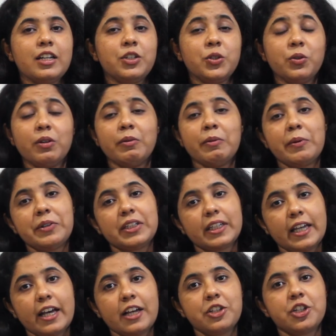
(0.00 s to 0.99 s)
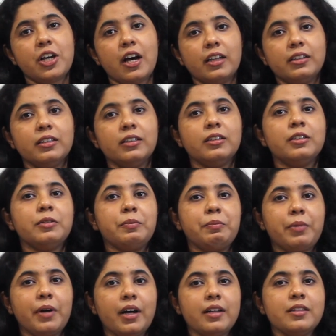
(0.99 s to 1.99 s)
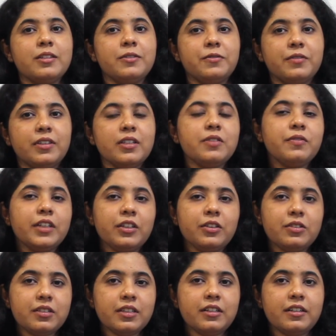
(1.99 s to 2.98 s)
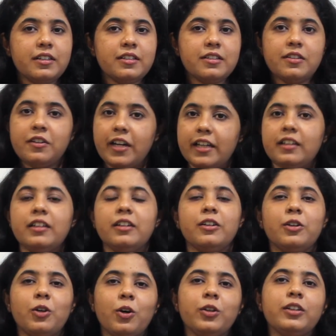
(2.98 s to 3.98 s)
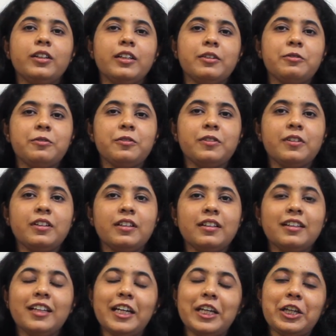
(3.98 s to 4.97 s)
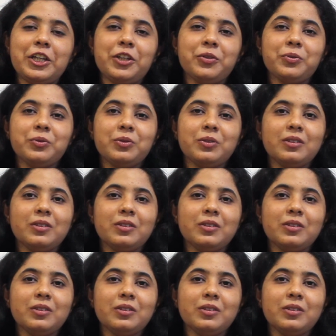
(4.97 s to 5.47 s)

Do remember to catch other parts of this video series right here on DIF. Thank you.